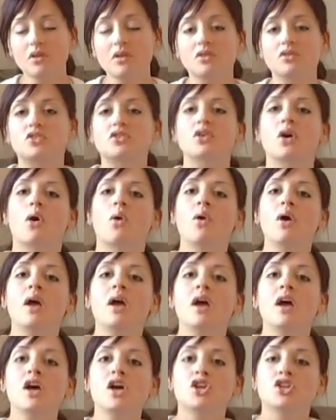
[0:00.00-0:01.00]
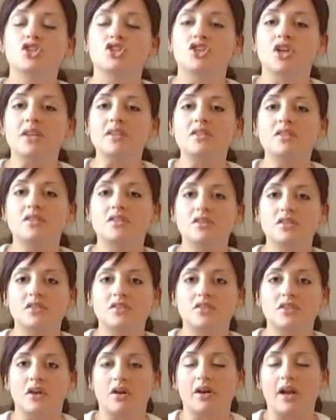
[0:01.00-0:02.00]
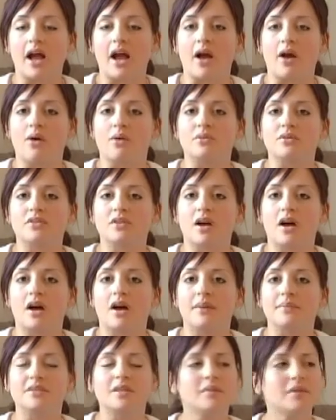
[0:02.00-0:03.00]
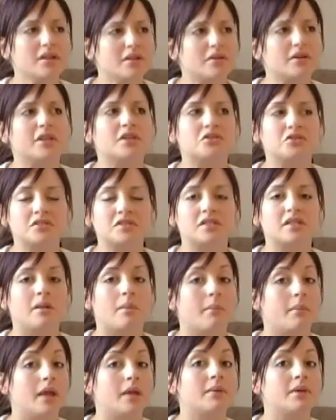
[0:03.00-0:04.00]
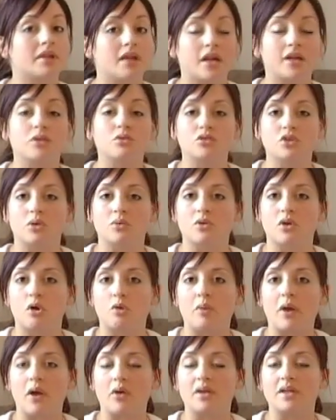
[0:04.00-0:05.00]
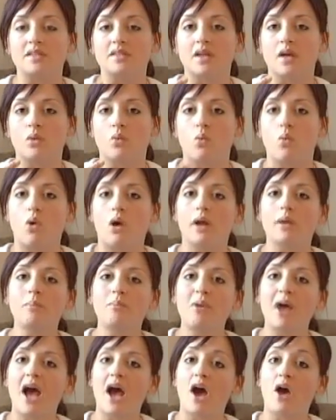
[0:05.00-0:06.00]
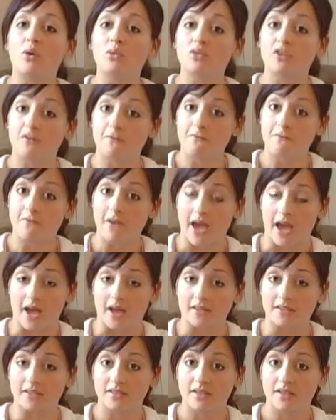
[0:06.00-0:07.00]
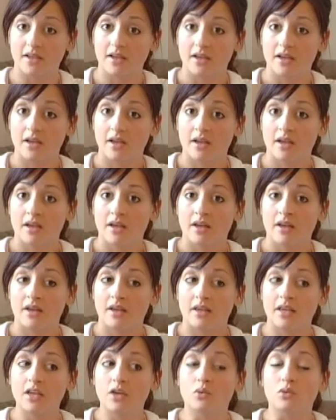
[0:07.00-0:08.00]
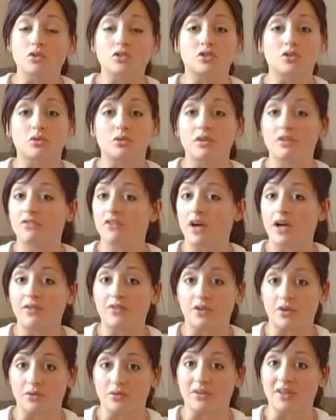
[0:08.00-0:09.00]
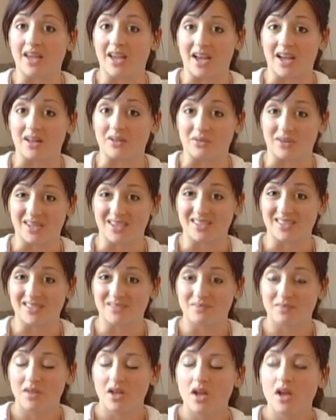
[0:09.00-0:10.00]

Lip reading: So just to start out, something a little interesting that maybe a lot of you don't know about is that 1 pound of fat equals 3,500 calories.